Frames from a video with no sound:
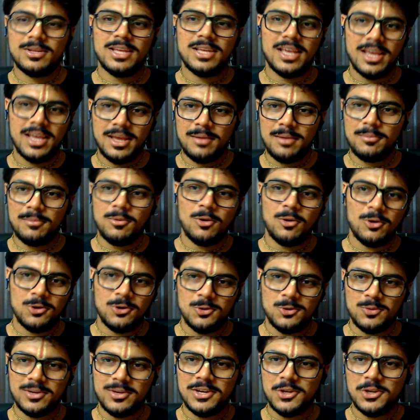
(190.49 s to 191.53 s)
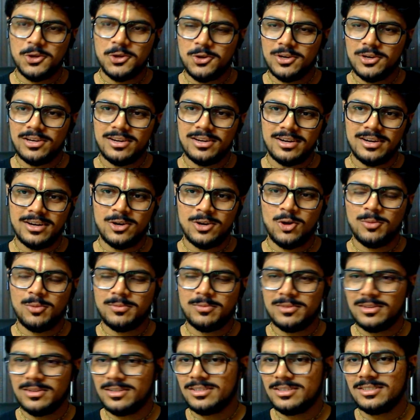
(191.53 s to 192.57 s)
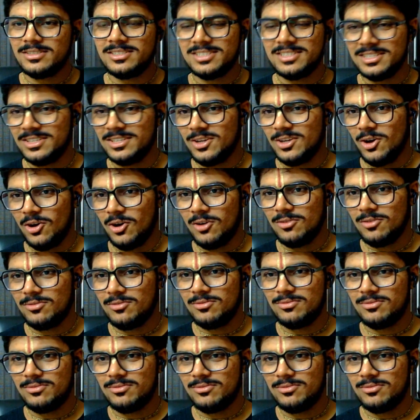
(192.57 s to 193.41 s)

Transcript: came on to a newer adoption of